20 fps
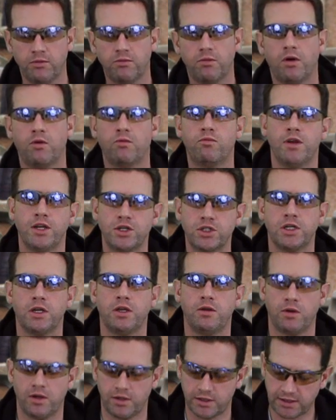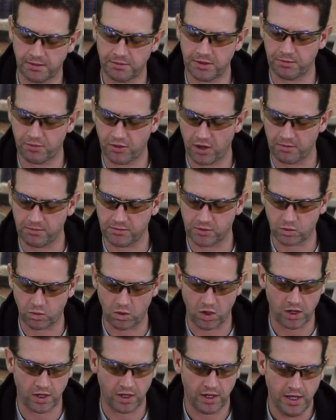originally some of the problems
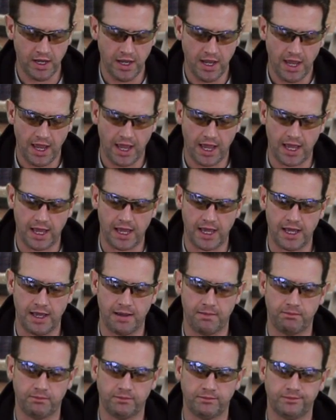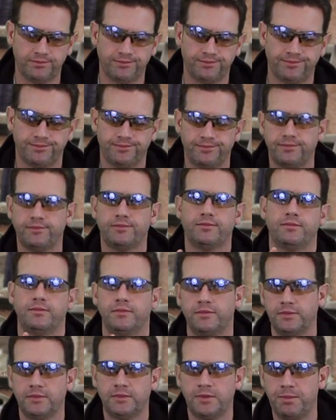were,
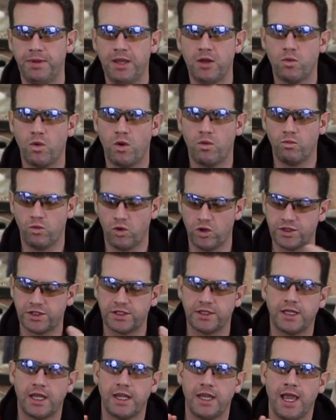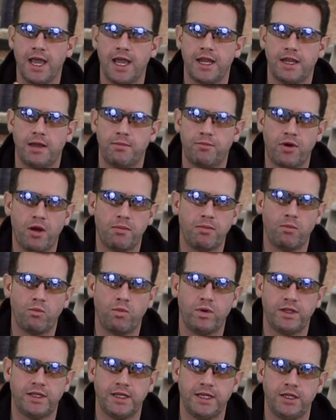the big one was they had a problem
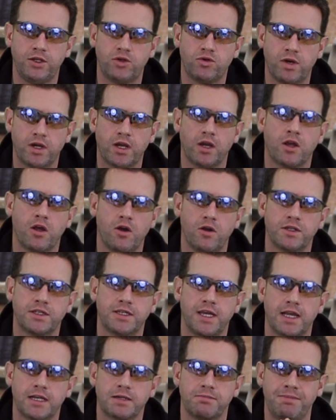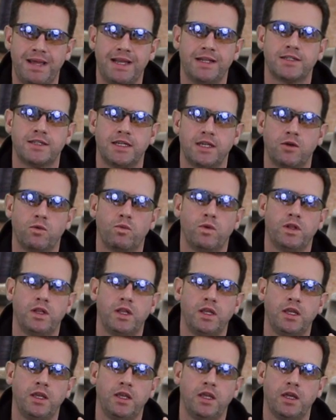with the trigger contact melting with
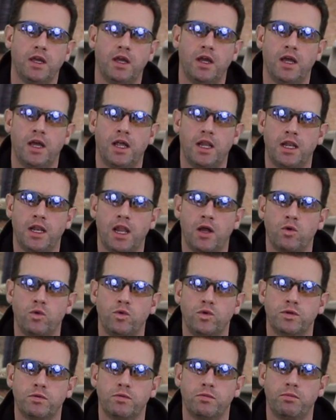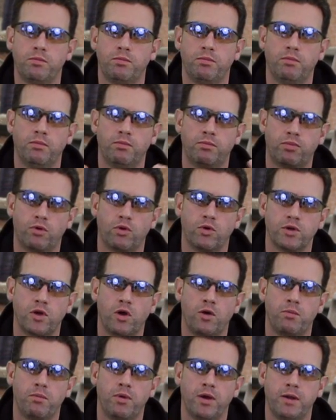the load brought
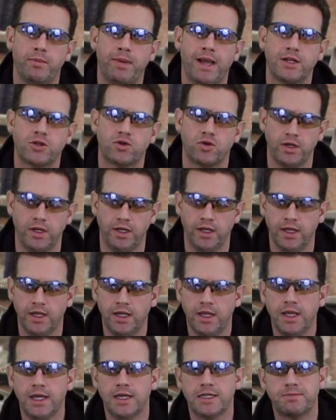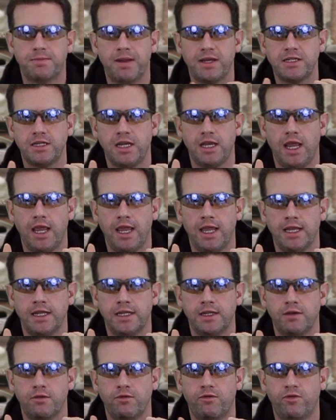on by the battery, especially
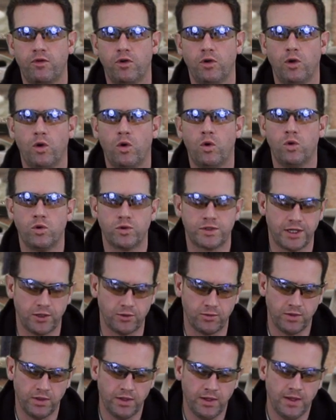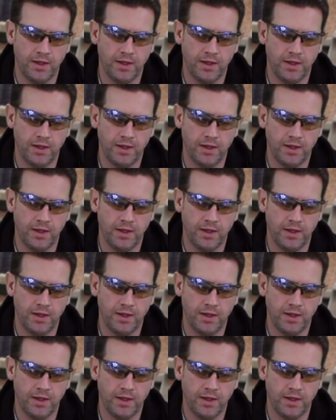in full auto.